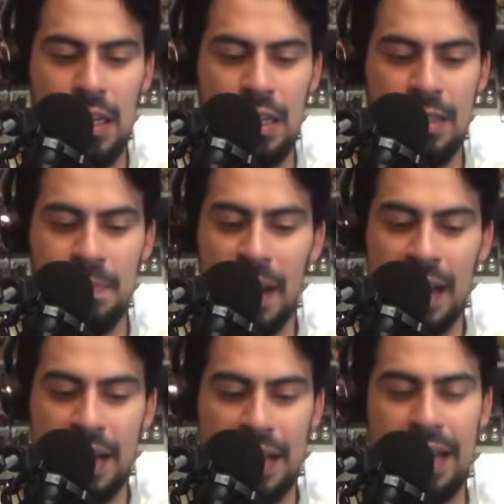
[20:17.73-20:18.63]
it's
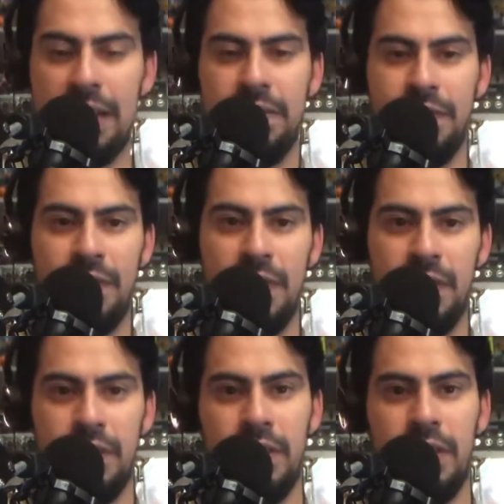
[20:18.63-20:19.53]
back in Hidden
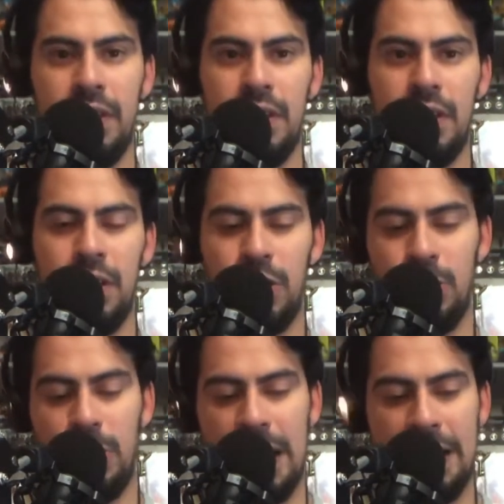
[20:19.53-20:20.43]
Field. You
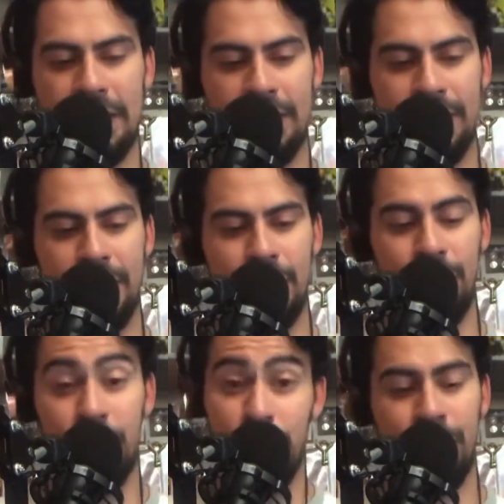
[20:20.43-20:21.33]
have
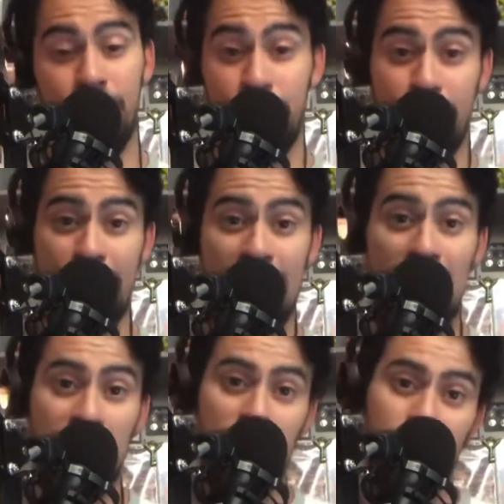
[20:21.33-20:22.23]
returning
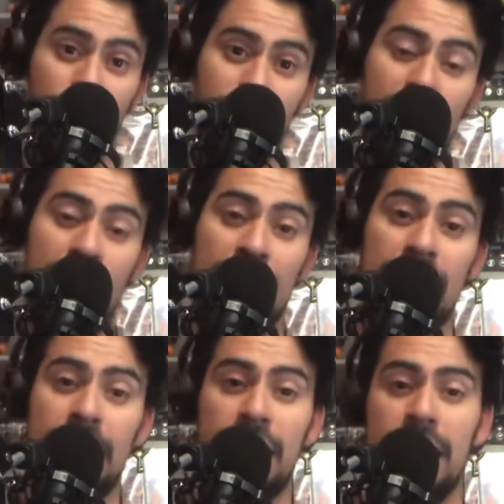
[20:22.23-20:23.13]
characters like
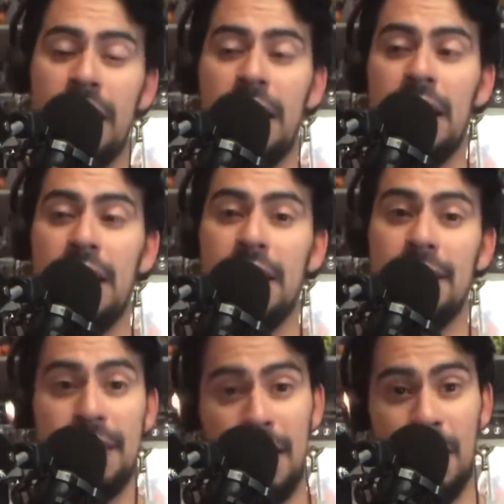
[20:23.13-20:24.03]

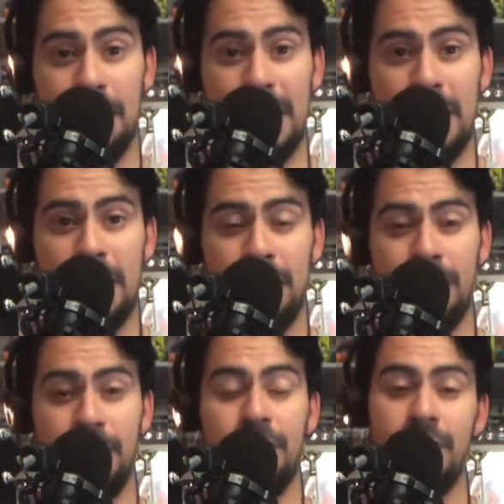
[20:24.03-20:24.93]
Tommy
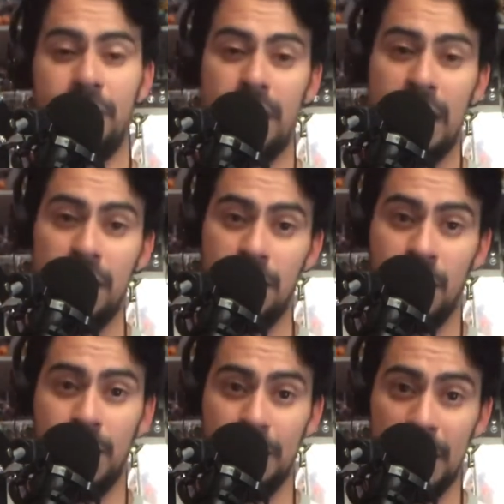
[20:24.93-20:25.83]
and
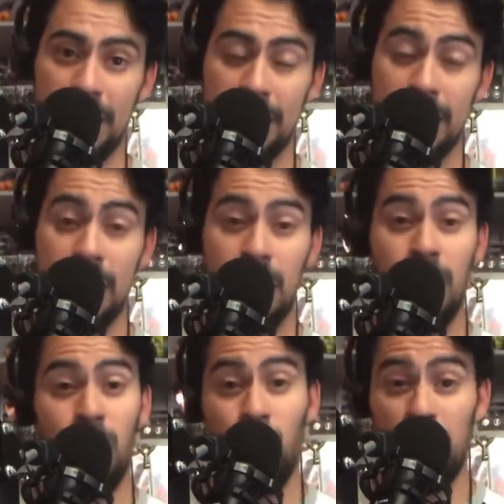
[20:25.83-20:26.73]
Donald Pleasance,
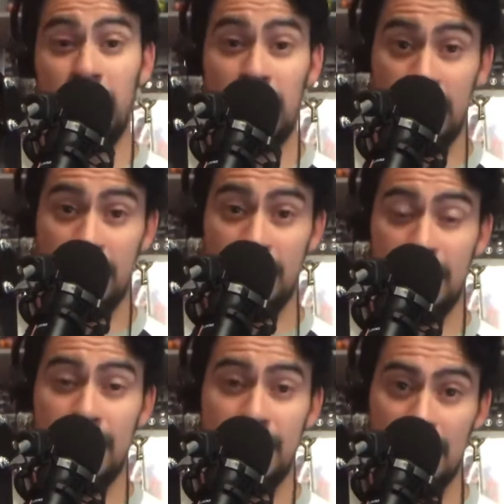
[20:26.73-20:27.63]
which is
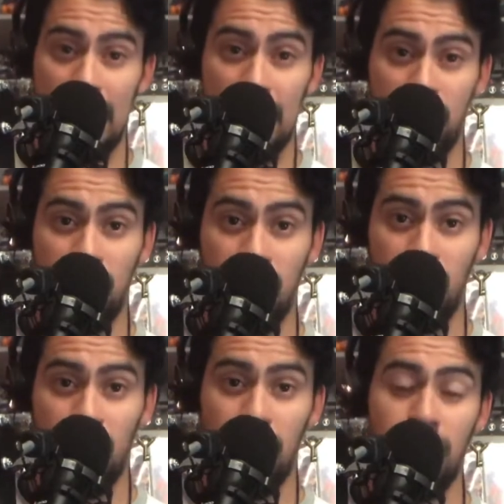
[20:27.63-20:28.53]
his last role.